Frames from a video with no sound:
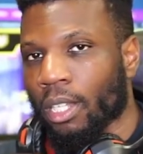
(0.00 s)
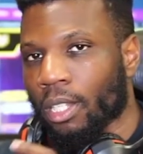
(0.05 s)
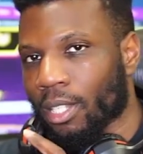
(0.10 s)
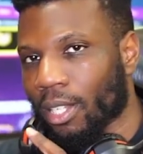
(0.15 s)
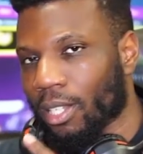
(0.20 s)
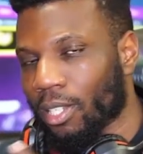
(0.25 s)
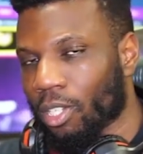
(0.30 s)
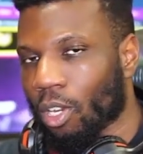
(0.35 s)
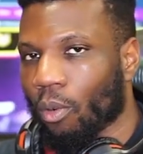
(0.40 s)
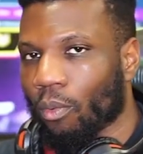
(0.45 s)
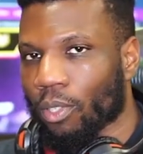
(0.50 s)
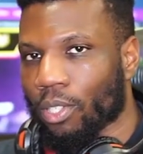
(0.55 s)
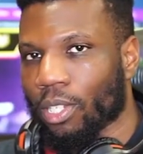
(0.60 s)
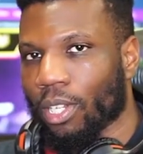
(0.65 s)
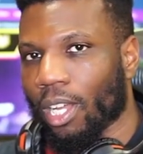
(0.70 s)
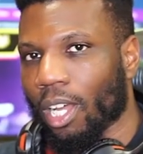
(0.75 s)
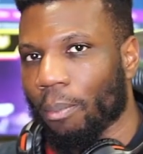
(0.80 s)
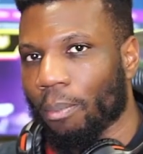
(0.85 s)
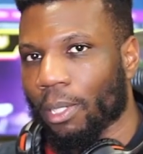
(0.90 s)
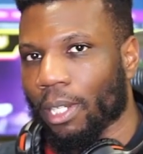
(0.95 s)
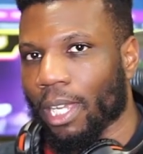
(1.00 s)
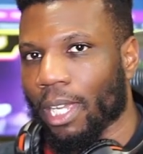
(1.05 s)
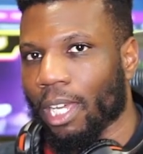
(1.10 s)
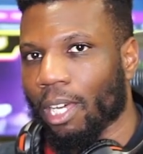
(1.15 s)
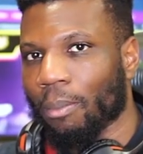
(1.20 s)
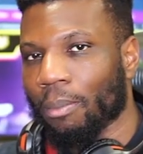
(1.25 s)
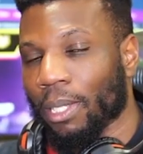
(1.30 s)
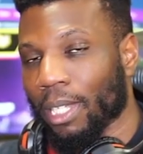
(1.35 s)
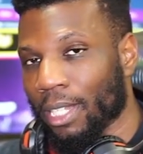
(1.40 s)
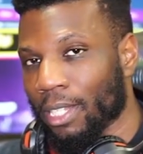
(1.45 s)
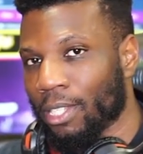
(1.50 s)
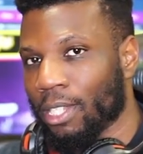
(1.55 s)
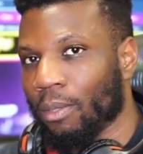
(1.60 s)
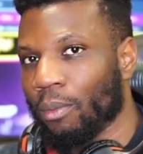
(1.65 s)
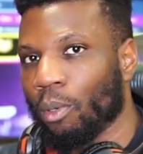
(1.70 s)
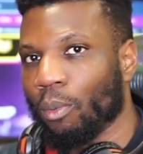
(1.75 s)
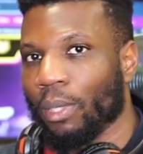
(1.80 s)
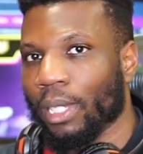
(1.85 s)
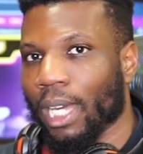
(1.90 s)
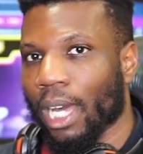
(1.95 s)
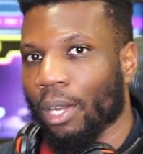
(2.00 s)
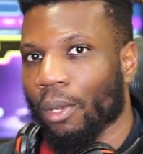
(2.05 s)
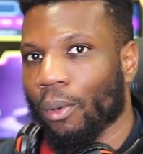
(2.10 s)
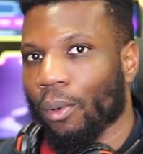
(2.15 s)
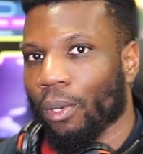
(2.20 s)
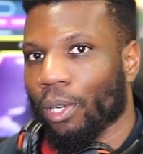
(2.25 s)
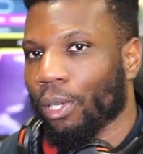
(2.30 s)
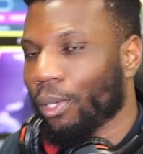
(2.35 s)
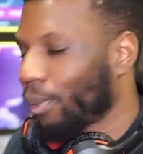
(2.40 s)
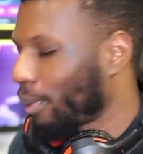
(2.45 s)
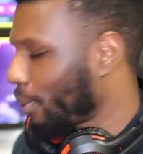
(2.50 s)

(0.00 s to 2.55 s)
So let's go over to the upper cam and see what we got going on.